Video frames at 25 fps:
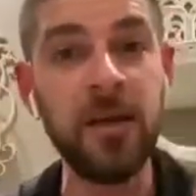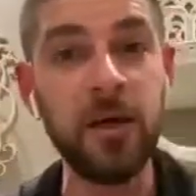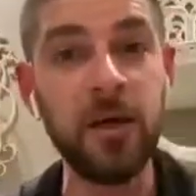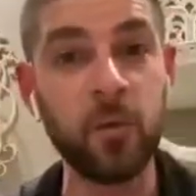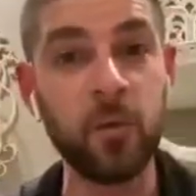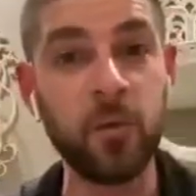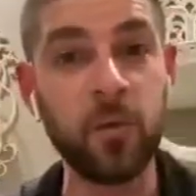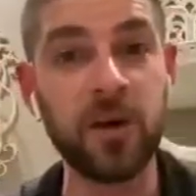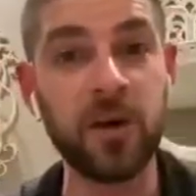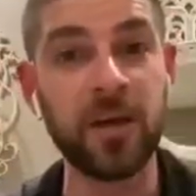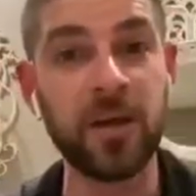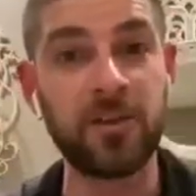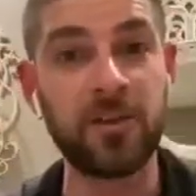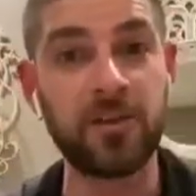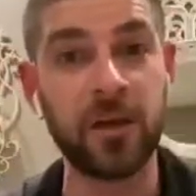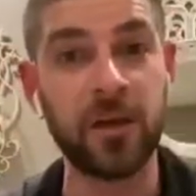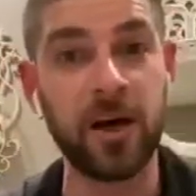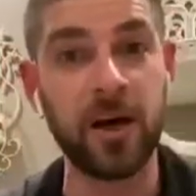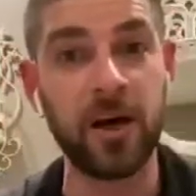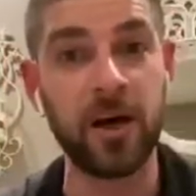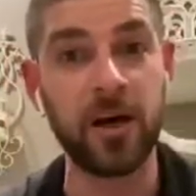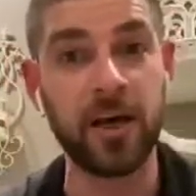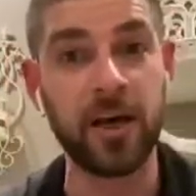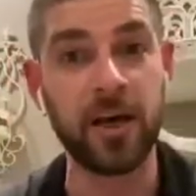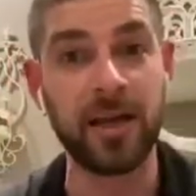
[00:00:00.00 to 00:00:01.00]
with
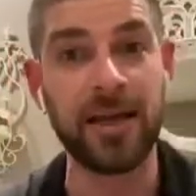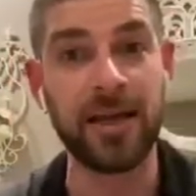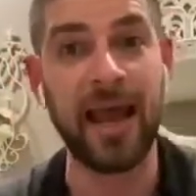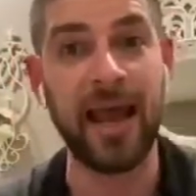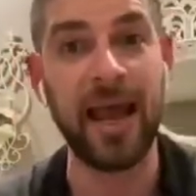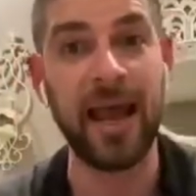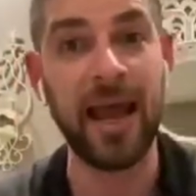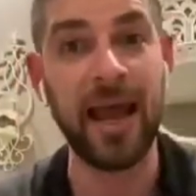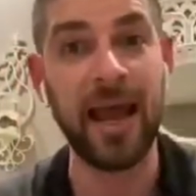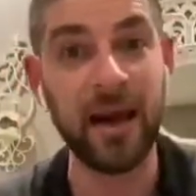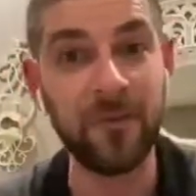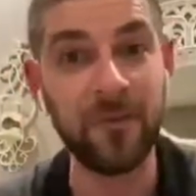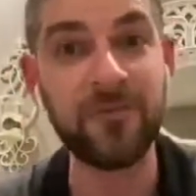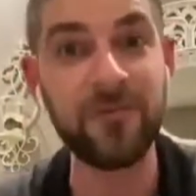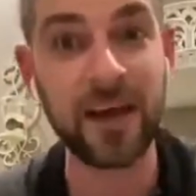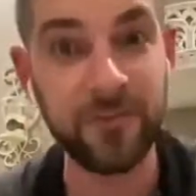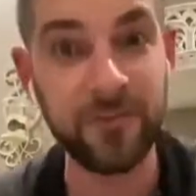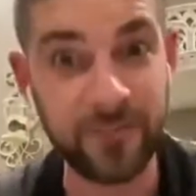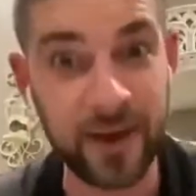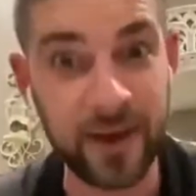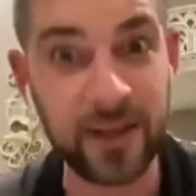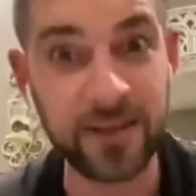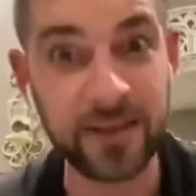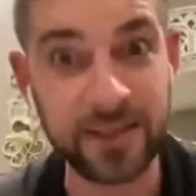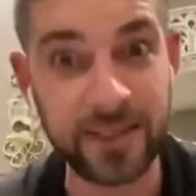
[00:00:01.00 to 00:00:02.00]
and have that
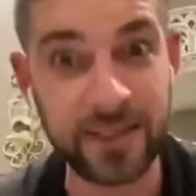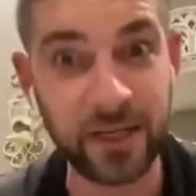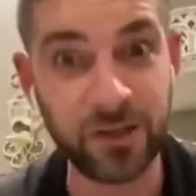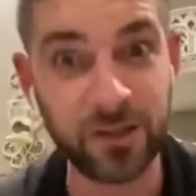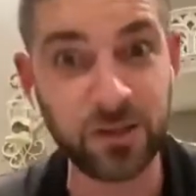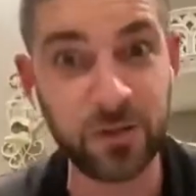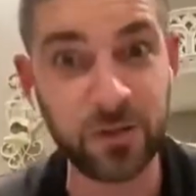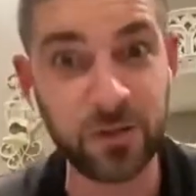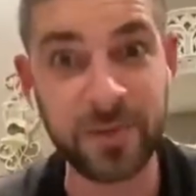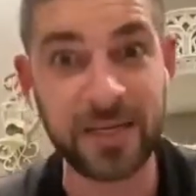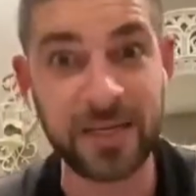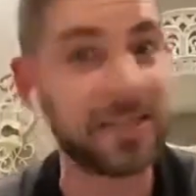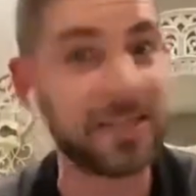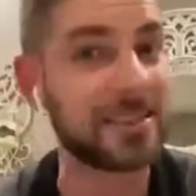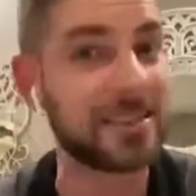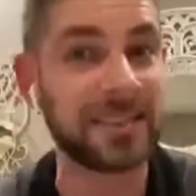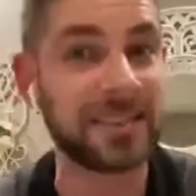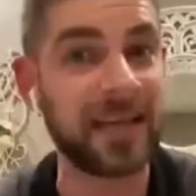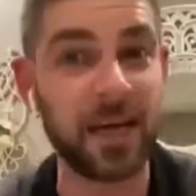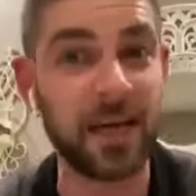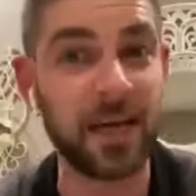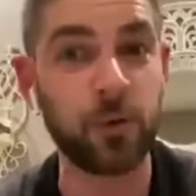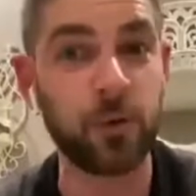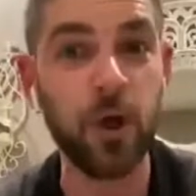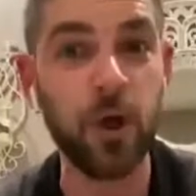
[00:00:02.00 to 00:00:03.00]
validation, because
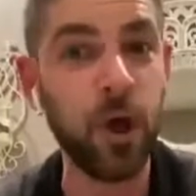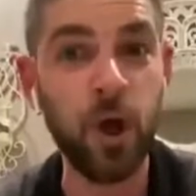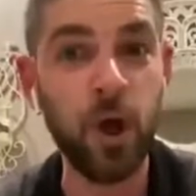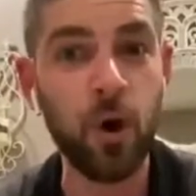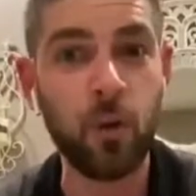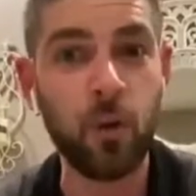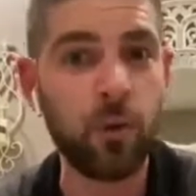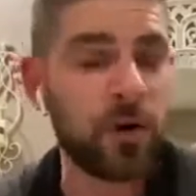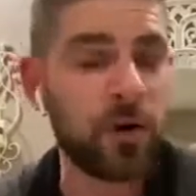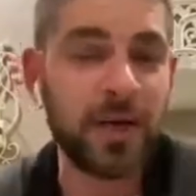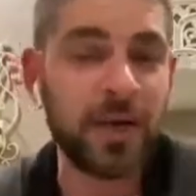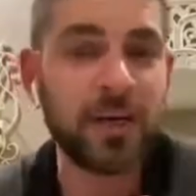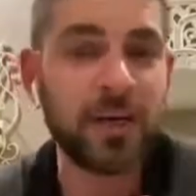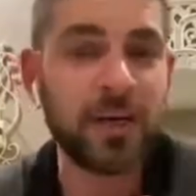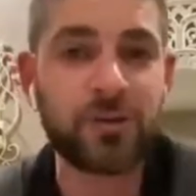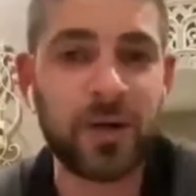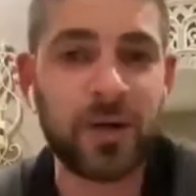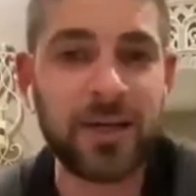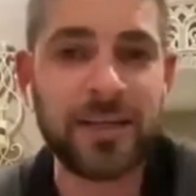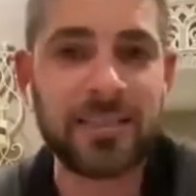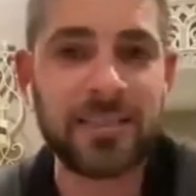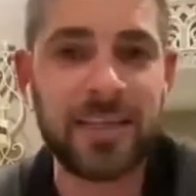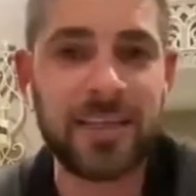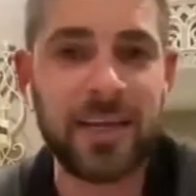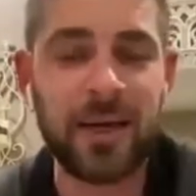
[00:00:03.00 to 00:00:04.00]
again, we're not trying
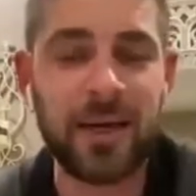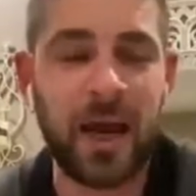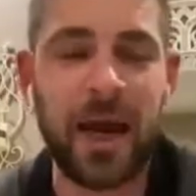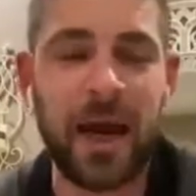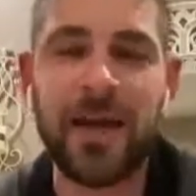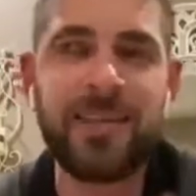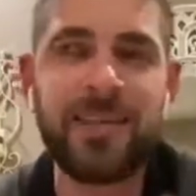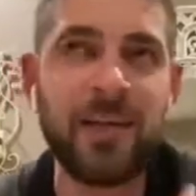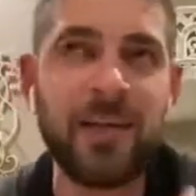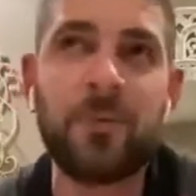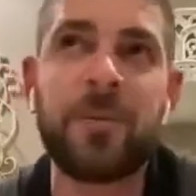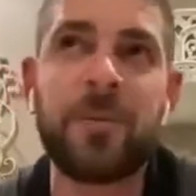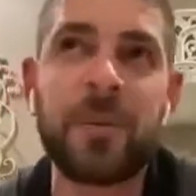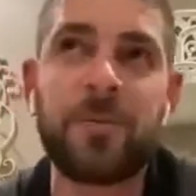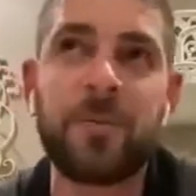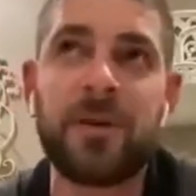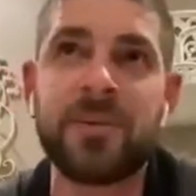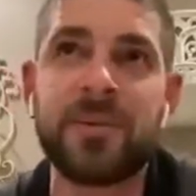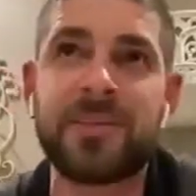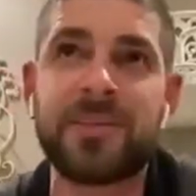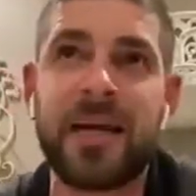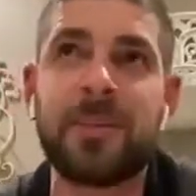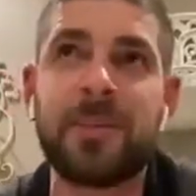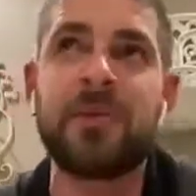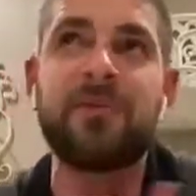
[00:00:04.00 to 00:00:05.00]
to say, I tell people
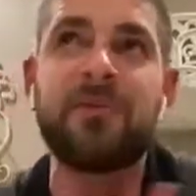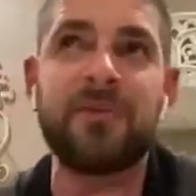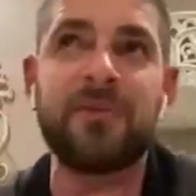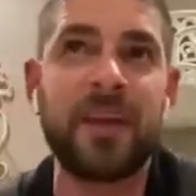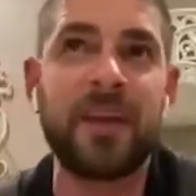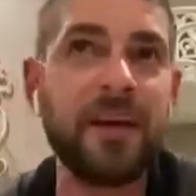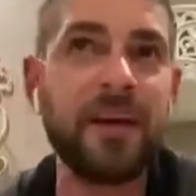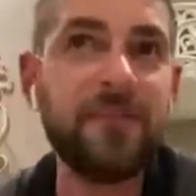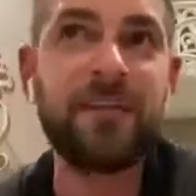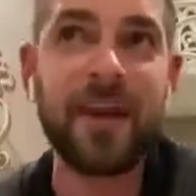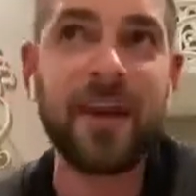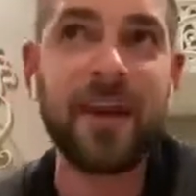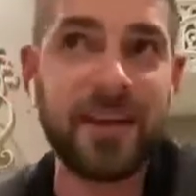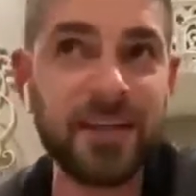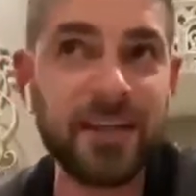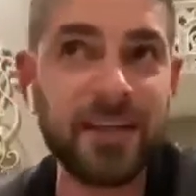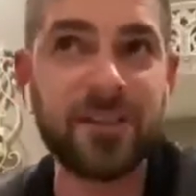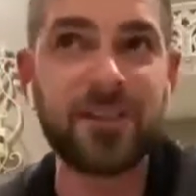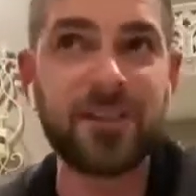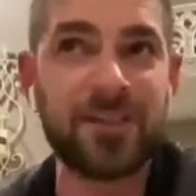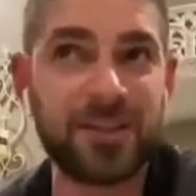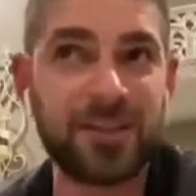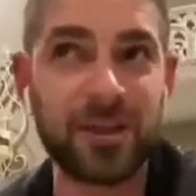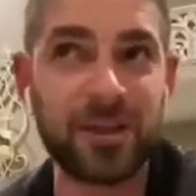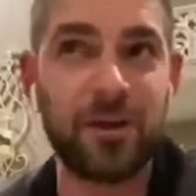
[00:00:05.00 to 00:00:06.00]
all the time, if LifeVantage
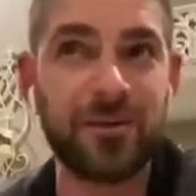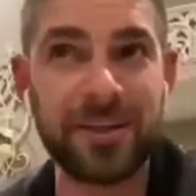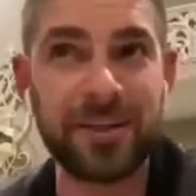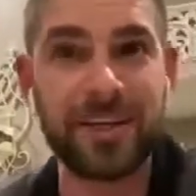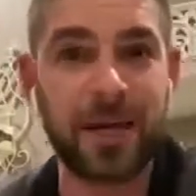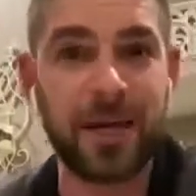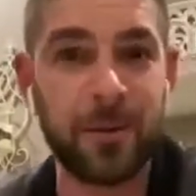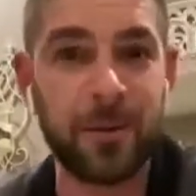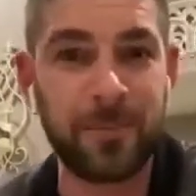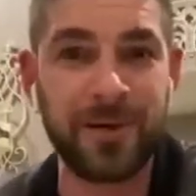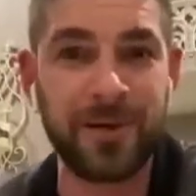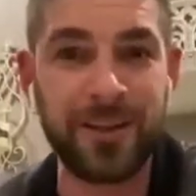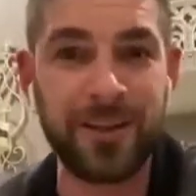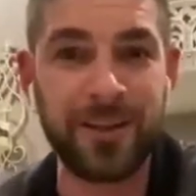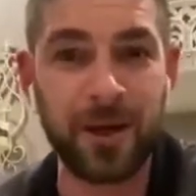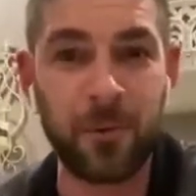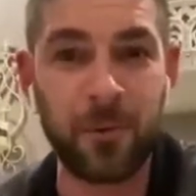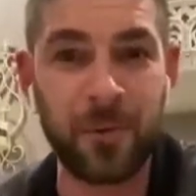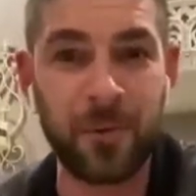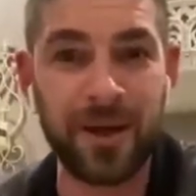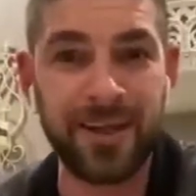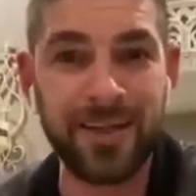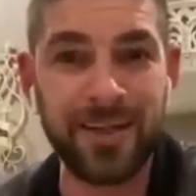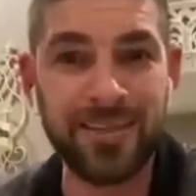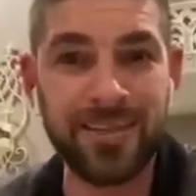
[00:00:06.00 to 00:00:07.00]
is the only company that
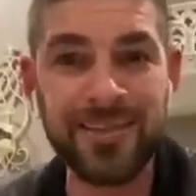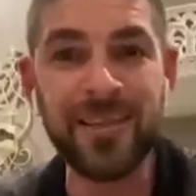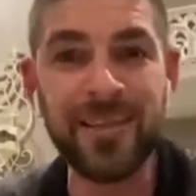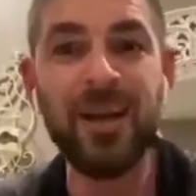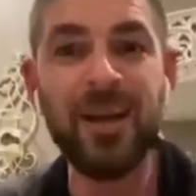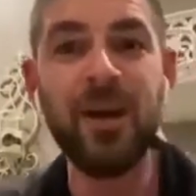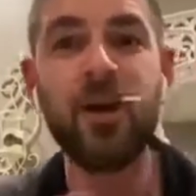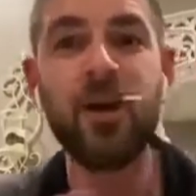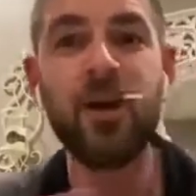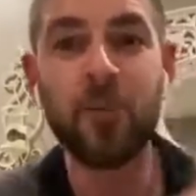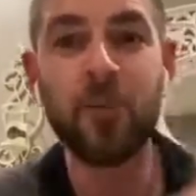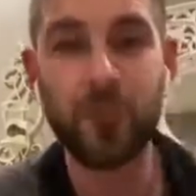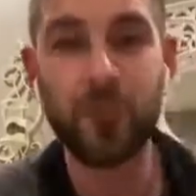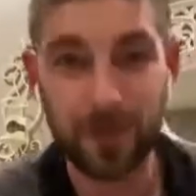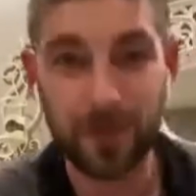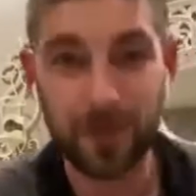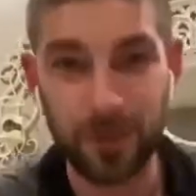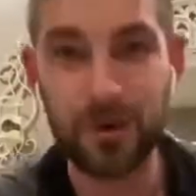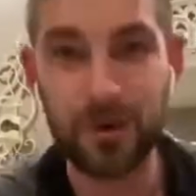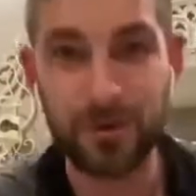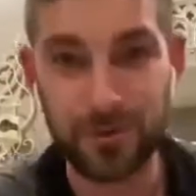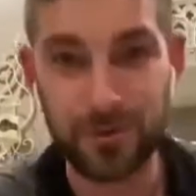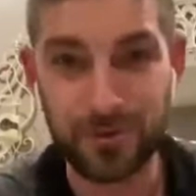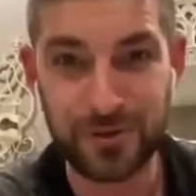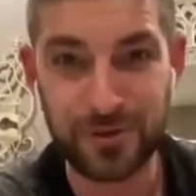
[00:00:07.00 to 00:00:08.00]
wins, we
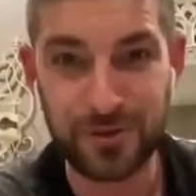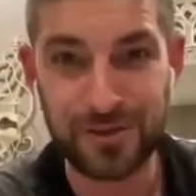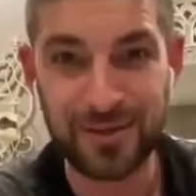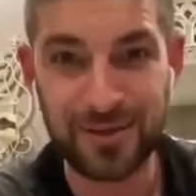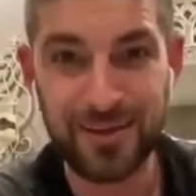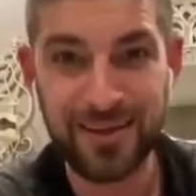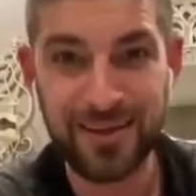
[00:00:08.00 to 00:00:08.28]
lose.